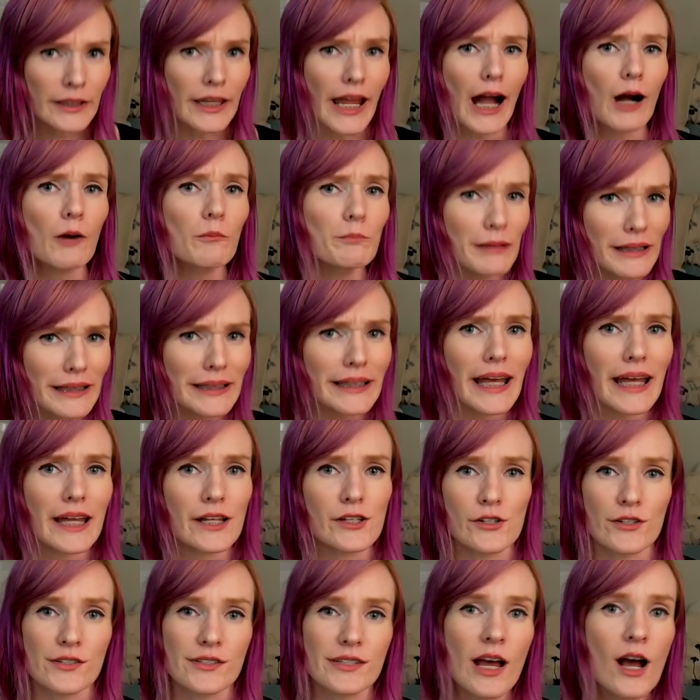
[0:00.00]
Now, bin
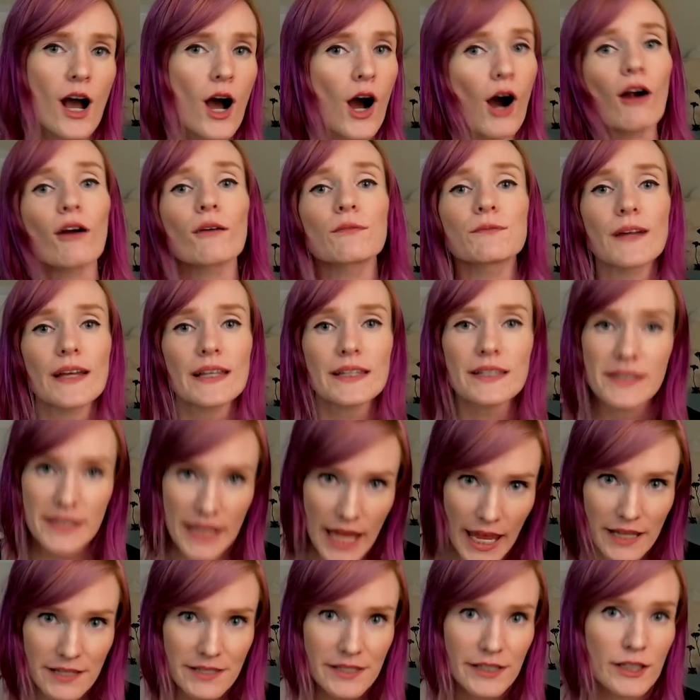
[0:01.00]
cages are
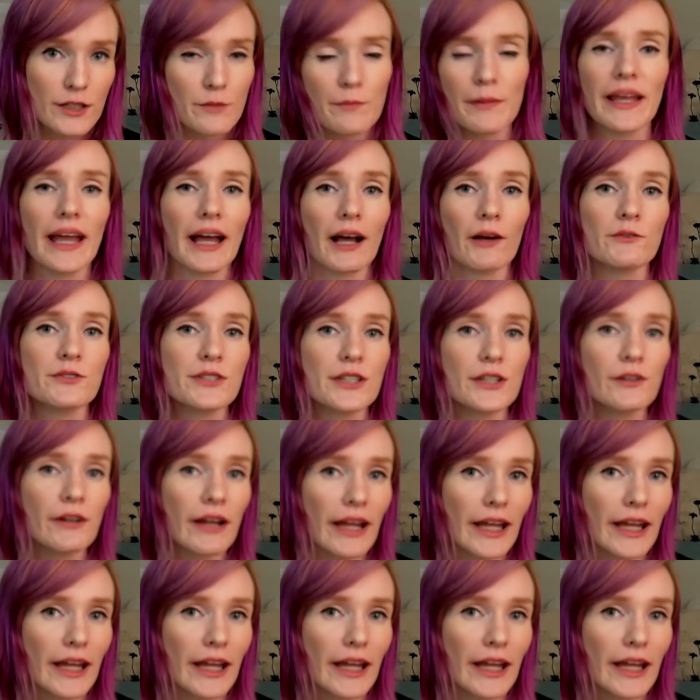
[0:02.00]
fantastic to be housing your